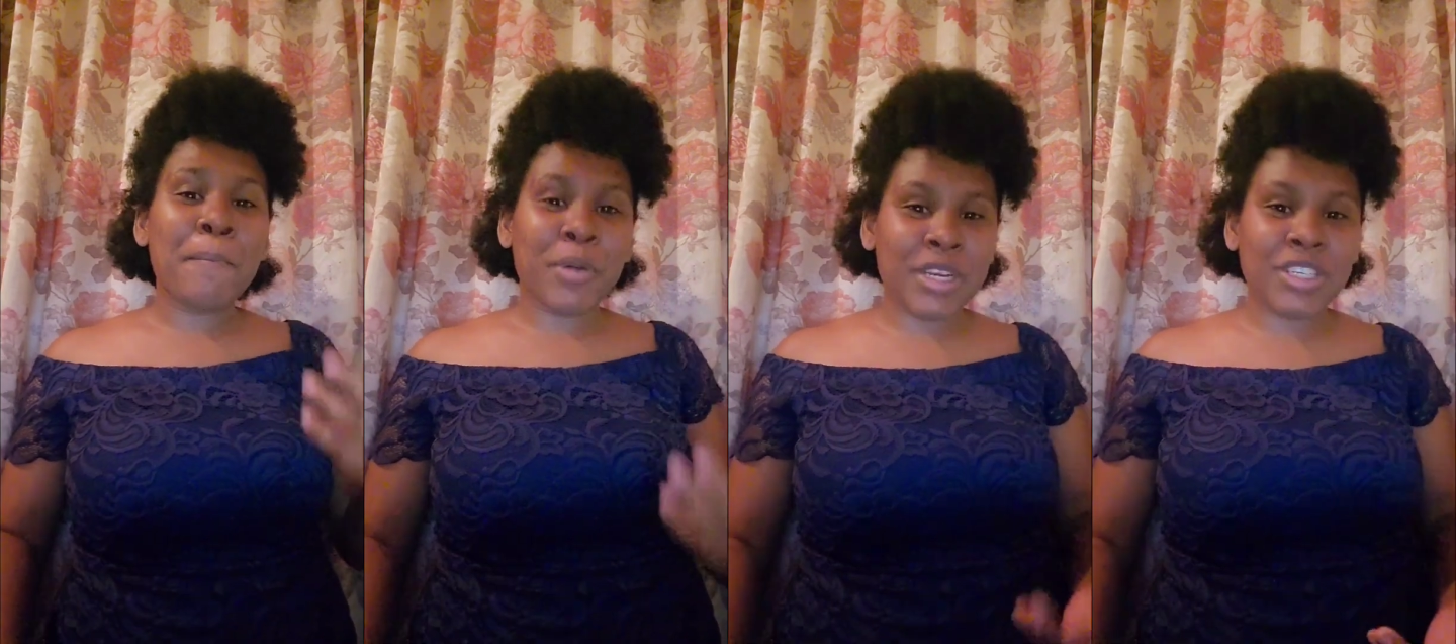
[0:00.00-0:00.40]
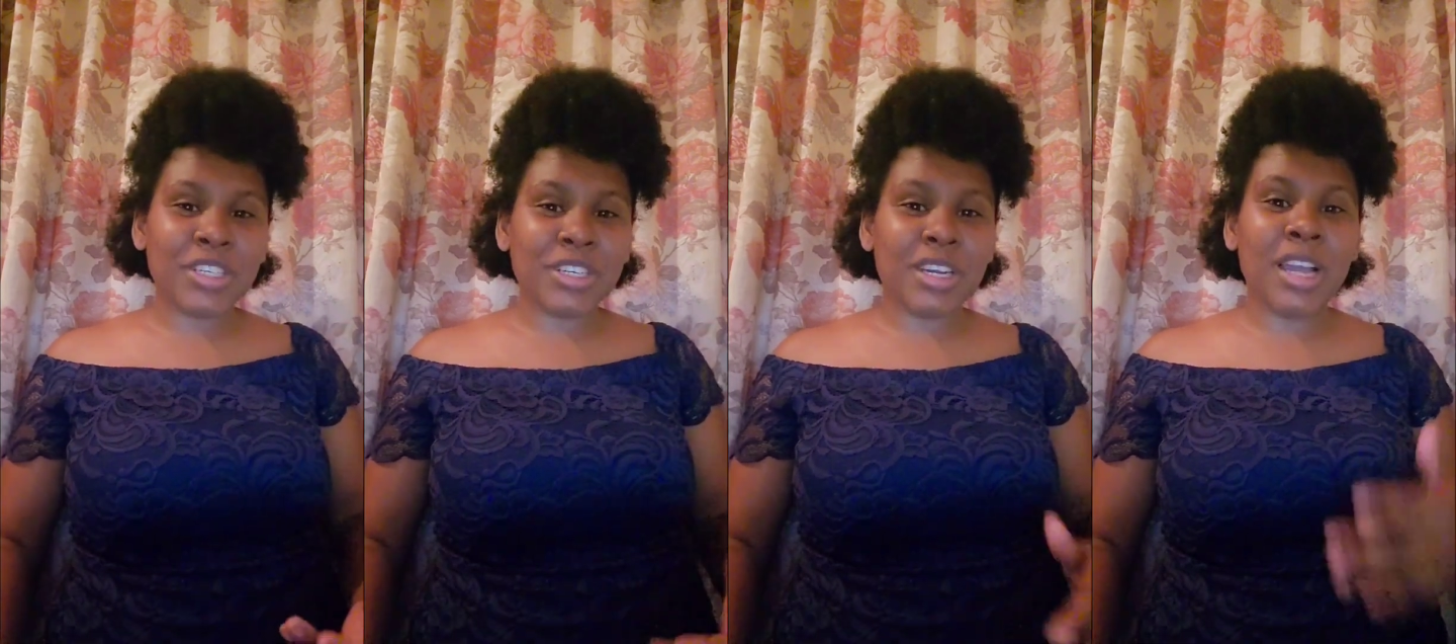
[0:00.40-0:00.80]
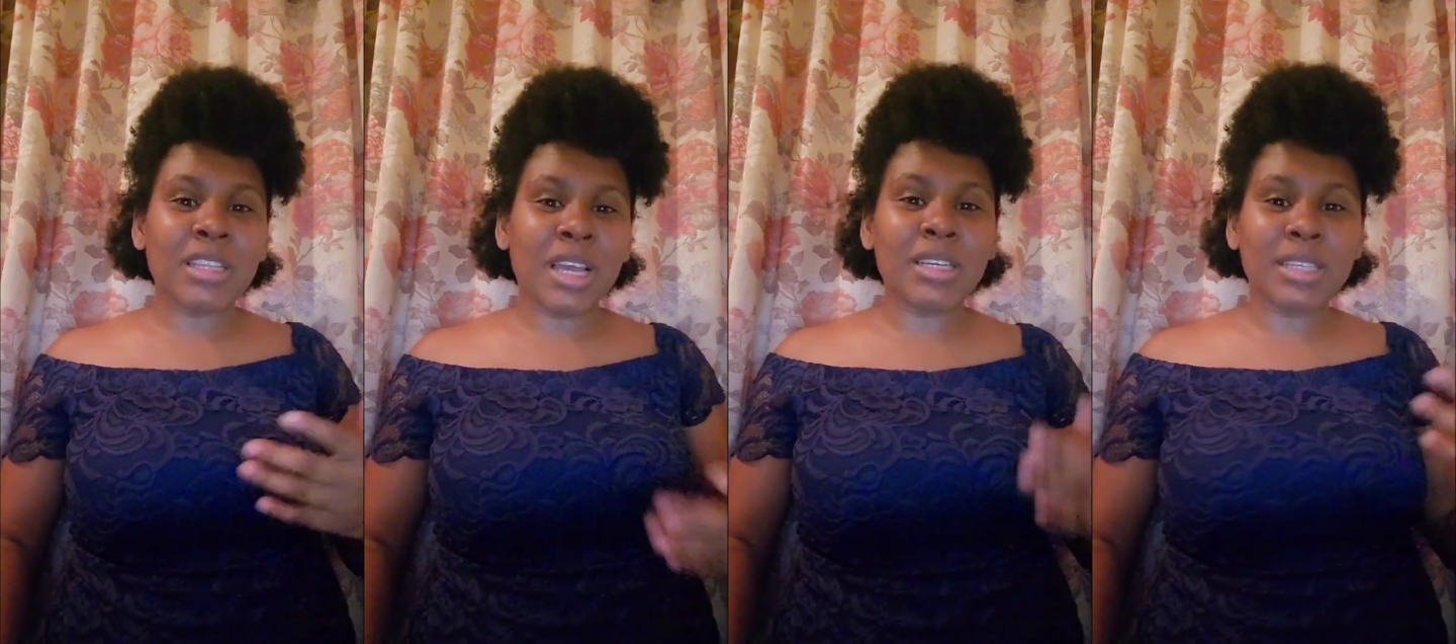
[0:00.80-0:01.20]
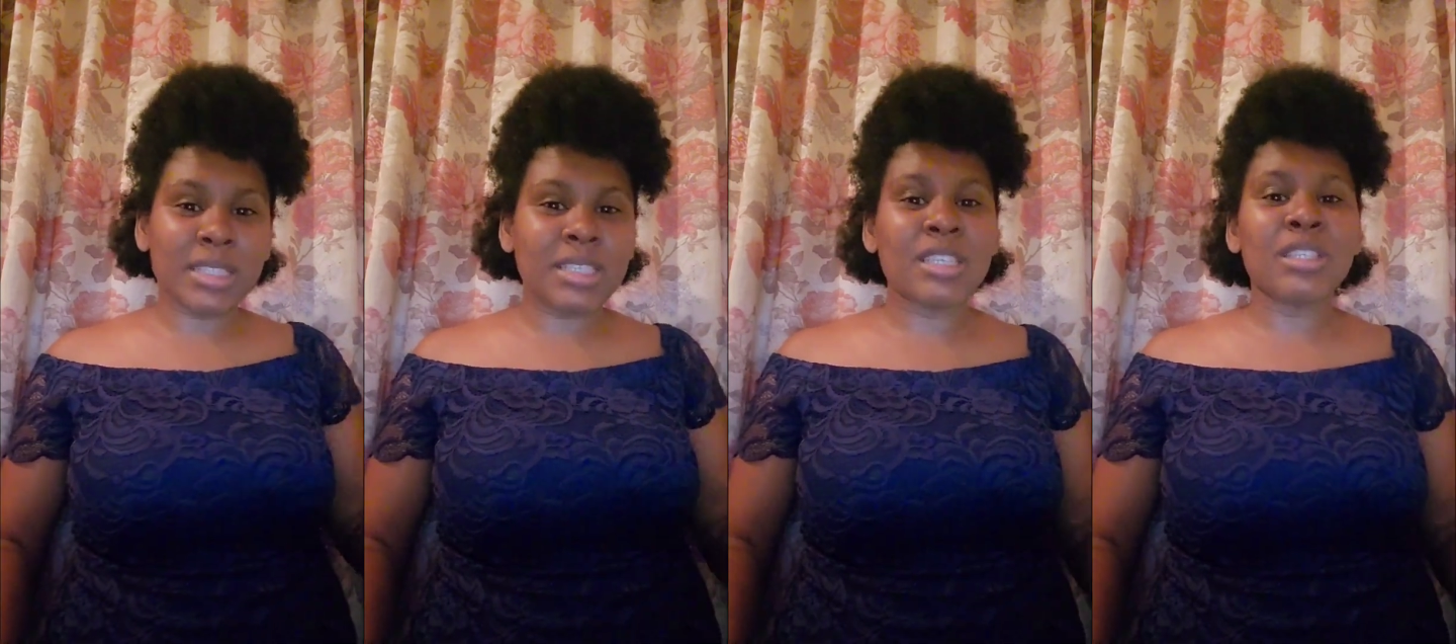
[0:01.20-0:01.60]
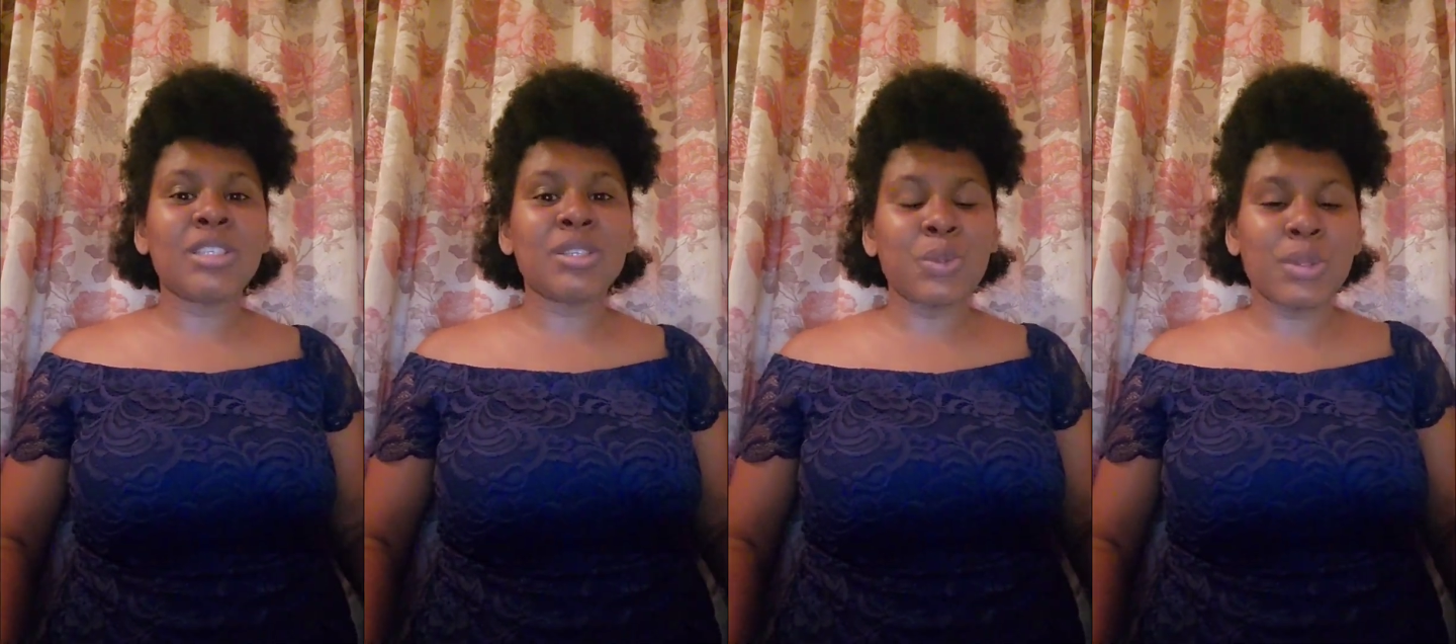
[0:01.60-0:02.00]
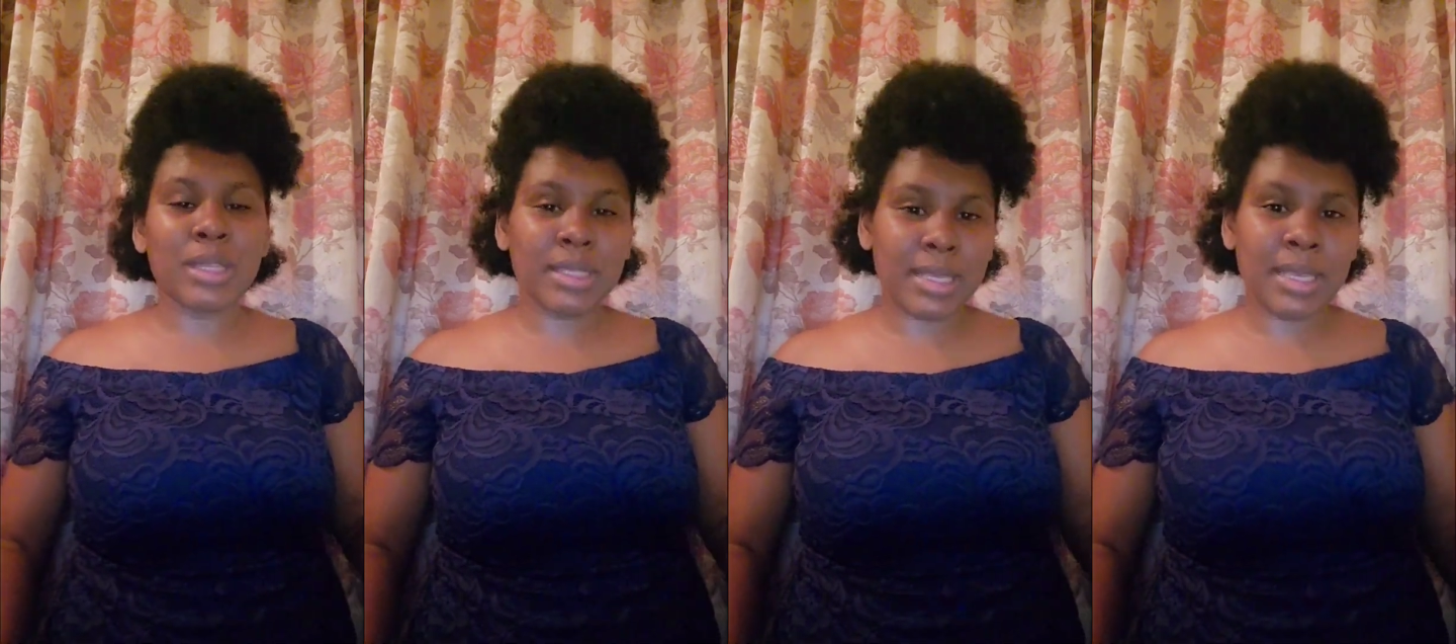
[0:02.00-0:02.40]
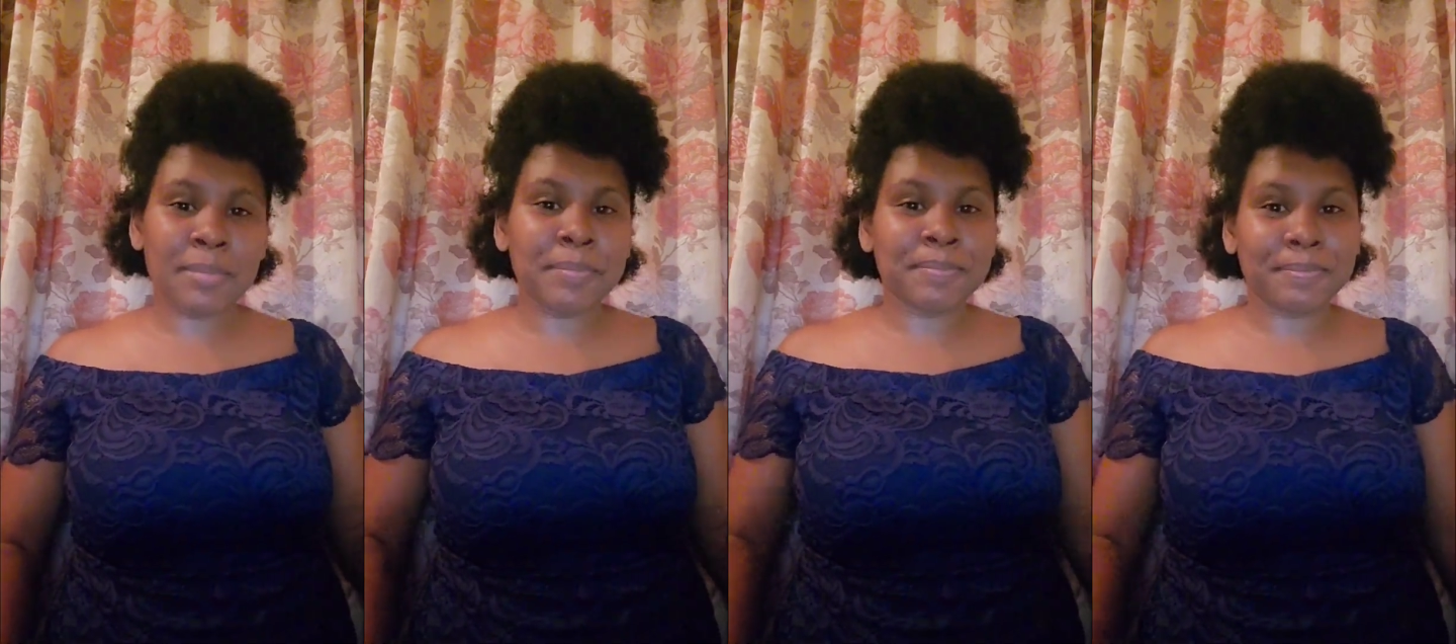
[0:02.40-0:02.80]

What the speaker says: pressure another teen to do the same.